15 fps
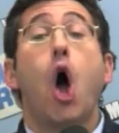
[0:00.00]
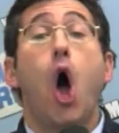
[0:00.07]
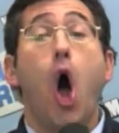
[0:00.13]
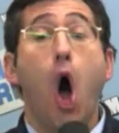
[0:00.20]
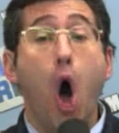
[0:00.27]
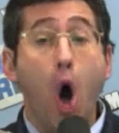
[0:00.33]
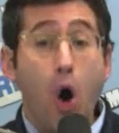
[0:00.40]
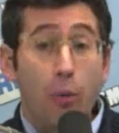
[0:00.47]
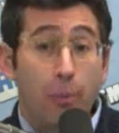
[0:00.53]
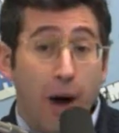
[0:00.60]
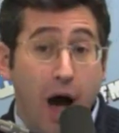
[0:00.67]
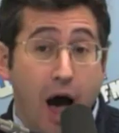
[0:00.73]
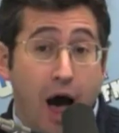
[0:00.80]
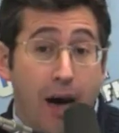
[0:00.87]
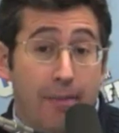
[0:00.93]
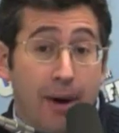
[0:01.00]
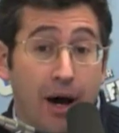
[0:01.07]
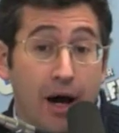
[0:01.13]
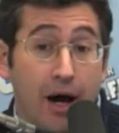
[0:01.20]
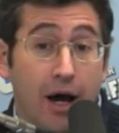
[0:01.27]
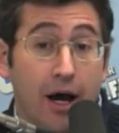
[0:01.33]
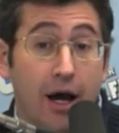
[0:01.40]

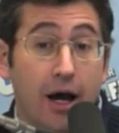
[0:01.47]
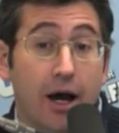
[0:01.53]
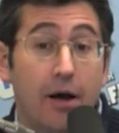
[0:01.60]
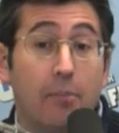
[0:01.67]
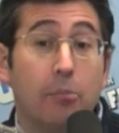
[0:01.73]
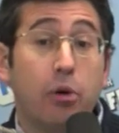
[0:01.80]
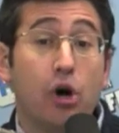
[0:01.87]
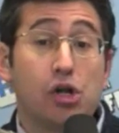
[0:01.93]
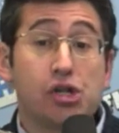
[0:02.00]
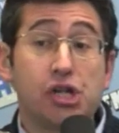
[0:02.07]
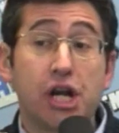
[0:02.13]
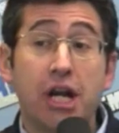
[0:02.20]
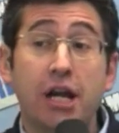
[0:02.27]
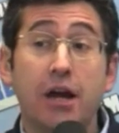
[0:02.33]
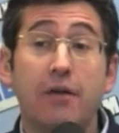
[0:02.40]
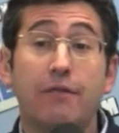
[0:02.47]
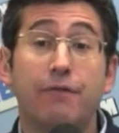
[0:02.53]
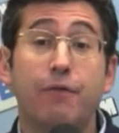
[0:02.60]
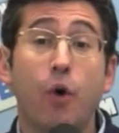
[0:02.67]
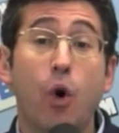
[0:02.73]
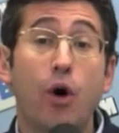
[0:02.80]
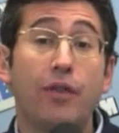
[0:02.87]
Obama pushing
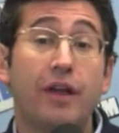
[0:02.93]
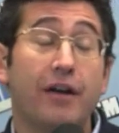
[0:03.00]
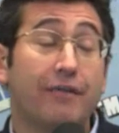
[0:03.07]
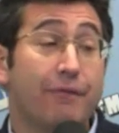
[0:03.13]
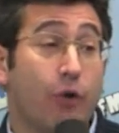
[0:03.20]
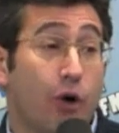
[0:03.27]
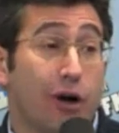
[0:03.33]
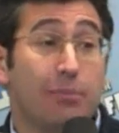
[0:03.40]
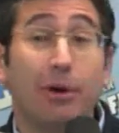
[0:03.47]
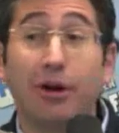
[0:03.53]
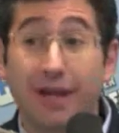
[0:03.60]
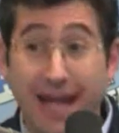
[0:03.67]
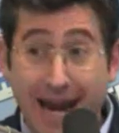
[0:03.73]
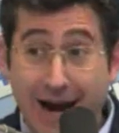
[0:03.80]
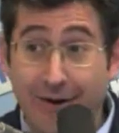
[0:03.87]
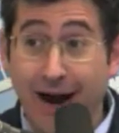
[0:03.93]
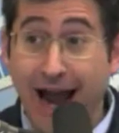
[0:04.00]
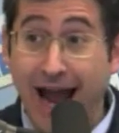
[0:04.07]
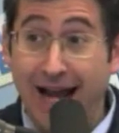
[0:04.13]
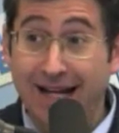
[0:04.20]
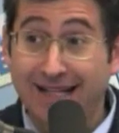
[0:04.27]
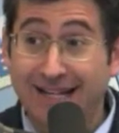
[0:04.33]
for the Affordable Care
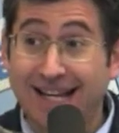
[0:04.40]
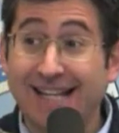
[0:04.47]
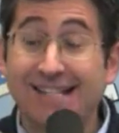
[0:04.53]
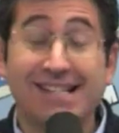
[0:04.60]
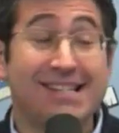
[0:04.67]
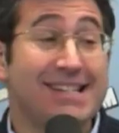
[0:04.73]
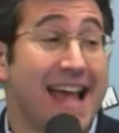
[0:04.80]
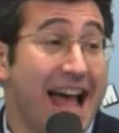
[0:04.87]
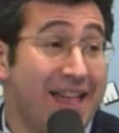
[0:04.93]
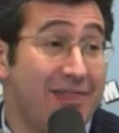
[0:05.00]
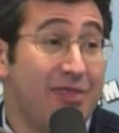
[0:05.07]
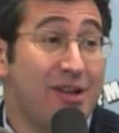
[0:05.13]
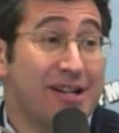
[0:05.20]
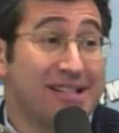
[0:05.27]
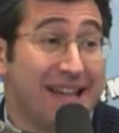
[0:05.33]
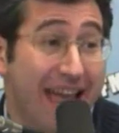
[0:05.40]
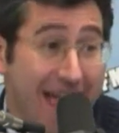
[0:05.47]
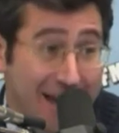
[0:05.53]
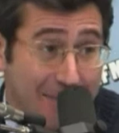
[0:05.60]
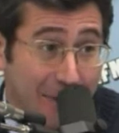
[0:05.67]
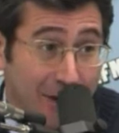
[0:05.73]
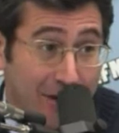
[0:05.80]
Act is setting the
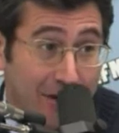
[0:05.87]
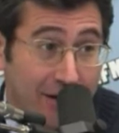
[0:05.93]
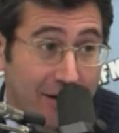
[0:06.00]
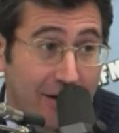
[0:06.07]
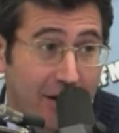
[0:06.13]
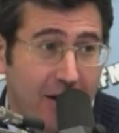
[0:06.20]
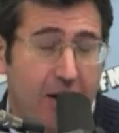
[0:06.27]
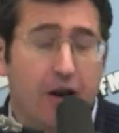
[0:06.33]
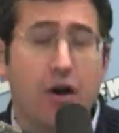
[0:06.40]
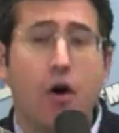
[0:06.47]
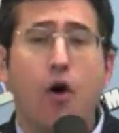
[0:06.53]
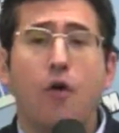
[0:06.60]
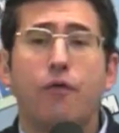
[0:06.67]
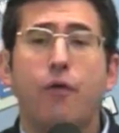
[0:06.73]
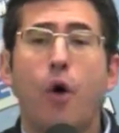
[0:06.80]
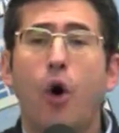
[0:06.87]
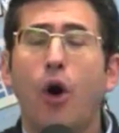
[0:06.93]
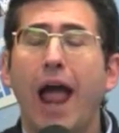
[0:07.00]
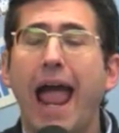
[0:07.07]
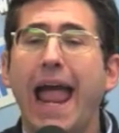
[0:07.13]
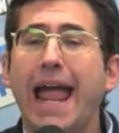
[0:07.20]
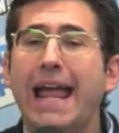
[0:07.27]
table for
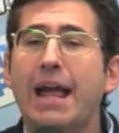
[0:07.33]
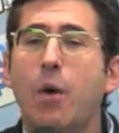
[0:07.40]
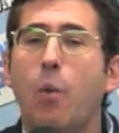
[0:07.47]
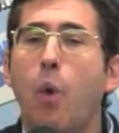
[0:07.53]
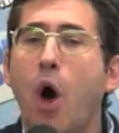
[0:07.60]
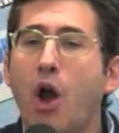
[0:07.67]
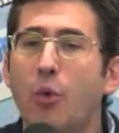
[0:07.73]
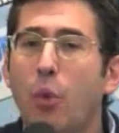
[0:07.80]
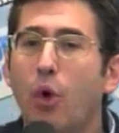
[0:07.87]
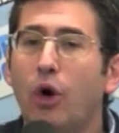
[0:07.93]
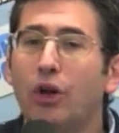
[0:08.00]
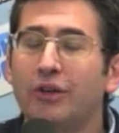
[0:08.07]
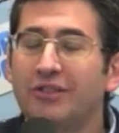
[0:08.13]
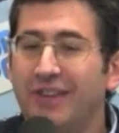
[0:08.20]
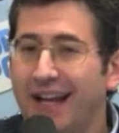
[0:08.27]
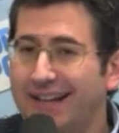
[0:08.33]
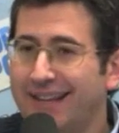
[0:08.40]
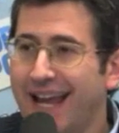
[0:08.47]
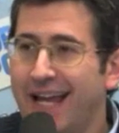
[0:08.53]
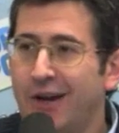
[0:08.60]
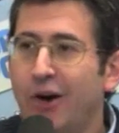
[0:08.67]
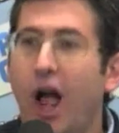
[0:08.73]
a one-world
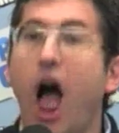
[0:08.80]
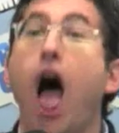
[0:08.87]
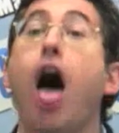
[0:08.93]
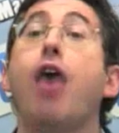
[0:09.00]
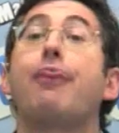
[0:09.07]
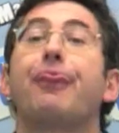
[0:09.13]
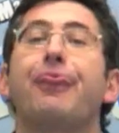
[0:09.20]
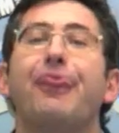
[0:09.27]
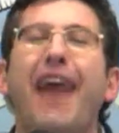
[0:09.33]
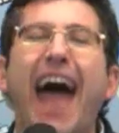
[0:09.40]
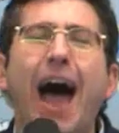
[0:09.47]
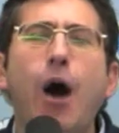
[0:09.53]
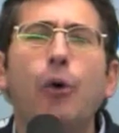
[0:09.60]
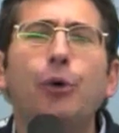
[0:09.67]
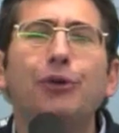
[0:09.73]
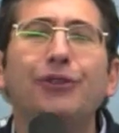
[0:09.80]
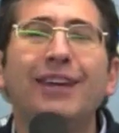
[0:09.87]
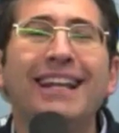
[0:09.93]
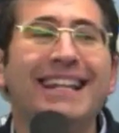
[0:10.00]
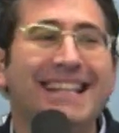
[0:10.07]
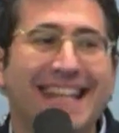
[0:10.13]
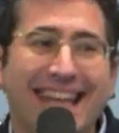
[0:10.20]
dictator
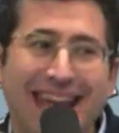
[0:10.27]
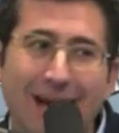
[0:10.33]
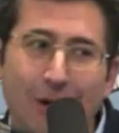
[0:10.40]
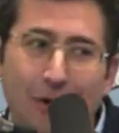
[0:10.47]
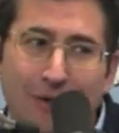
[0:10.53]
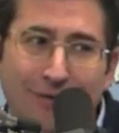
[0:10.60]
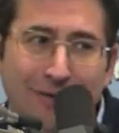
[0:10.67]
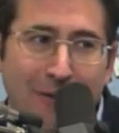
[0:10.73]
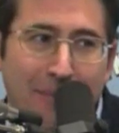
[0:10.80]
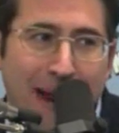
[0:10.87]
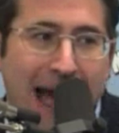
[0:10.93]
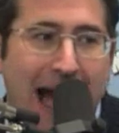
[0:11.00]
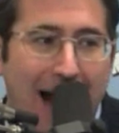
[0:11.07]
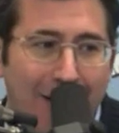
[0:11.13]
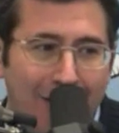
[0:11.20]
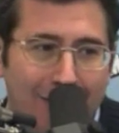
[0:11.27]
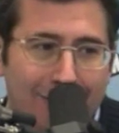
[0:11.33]
1,000 years from now.